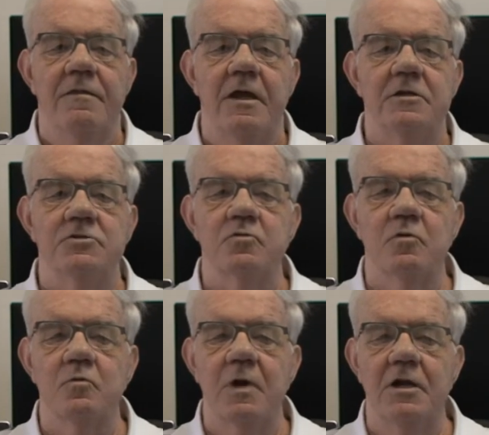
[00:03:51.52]
That is
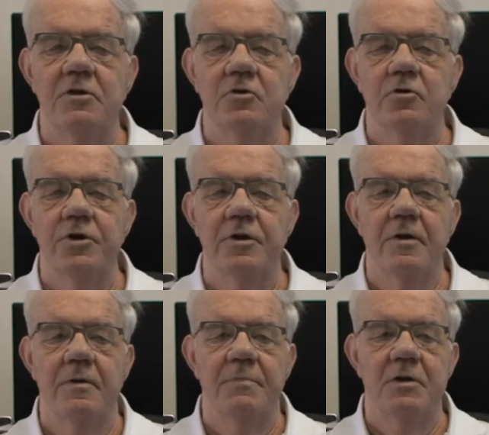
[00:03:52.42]
all well and good,
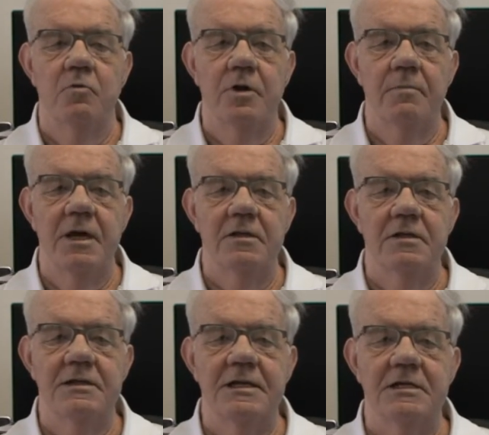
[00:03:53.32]
but what
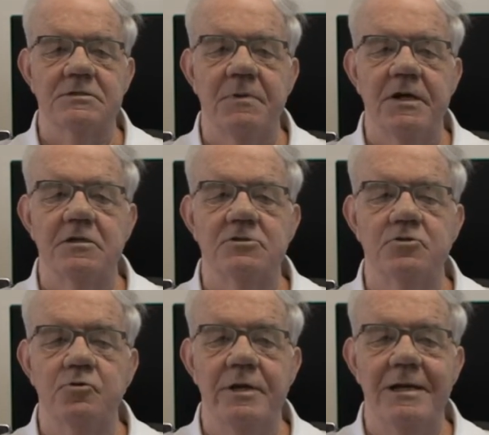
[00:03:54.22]
about the taxpayers
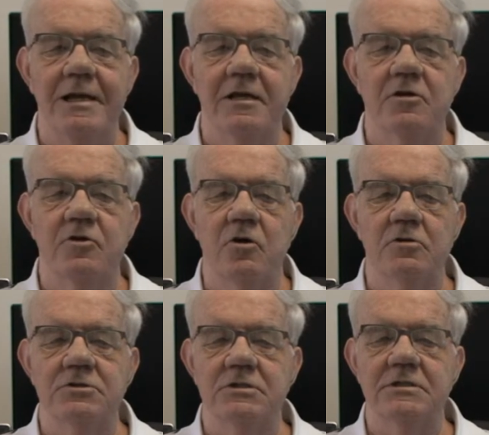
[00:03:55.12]
who elect
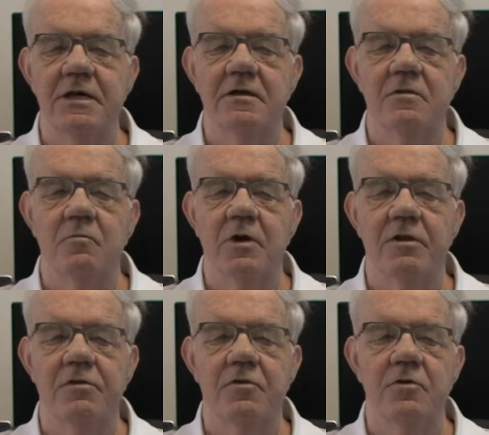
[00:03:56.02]
not to take the
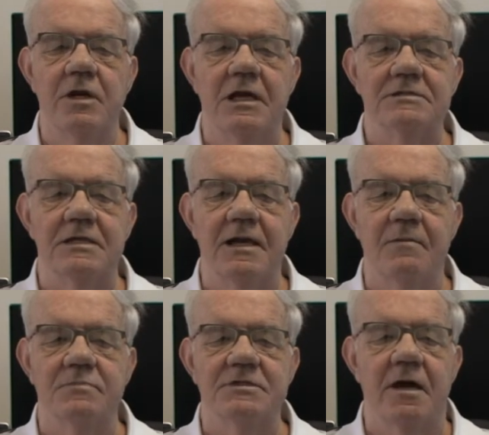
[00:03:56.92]
1/3 as a
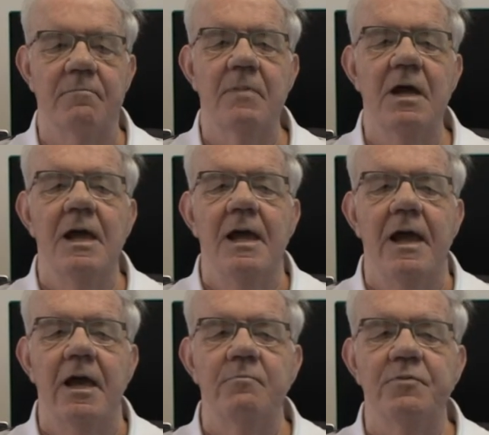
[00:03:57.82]
lump sum
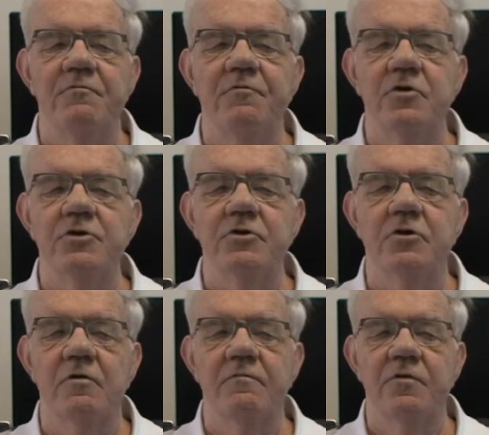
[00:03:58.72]
and prefer to
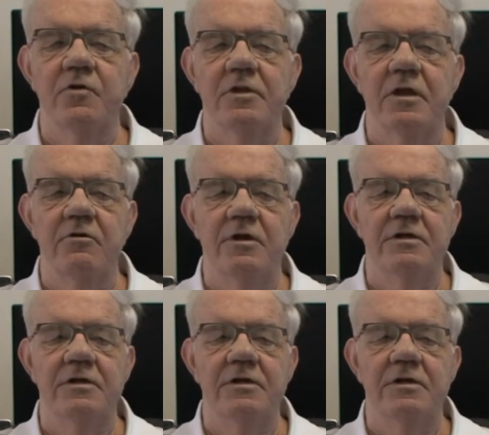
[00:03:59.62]
convert their